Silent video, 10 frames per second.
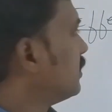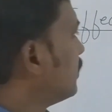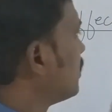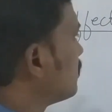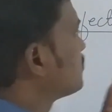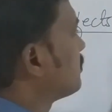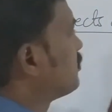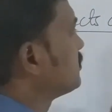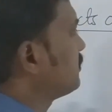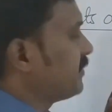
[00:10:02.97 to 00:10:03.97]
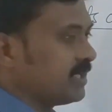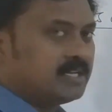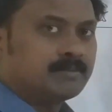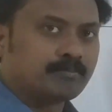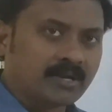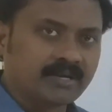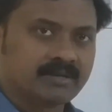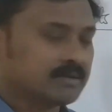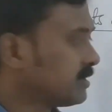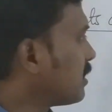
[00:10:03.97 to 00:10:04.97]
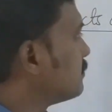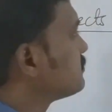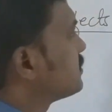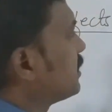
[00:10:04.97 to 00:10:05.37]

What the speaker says: Now suppose if any player comes